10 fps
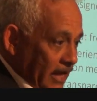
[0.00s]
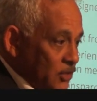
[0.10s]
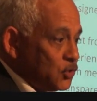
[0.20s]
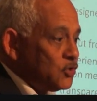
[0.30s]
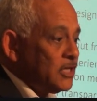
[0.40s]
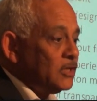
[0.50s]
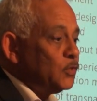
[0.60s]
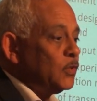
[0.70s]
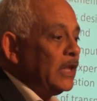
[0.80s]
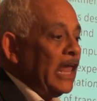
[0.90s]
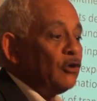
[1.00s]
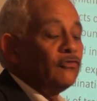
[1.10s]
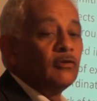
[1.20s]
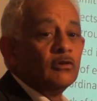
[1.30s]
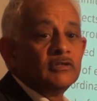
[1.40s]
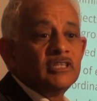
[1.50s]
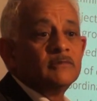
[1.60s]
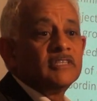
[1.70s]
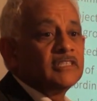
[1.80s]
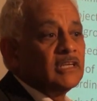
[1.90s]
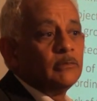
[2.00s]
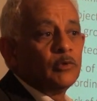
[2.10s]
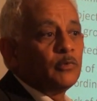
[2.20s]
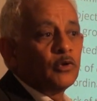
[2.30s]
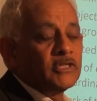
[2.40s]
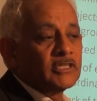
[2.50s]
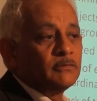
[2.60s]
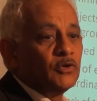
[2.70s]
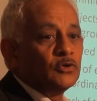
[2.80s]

associated with the lack of long-term sustainable projects,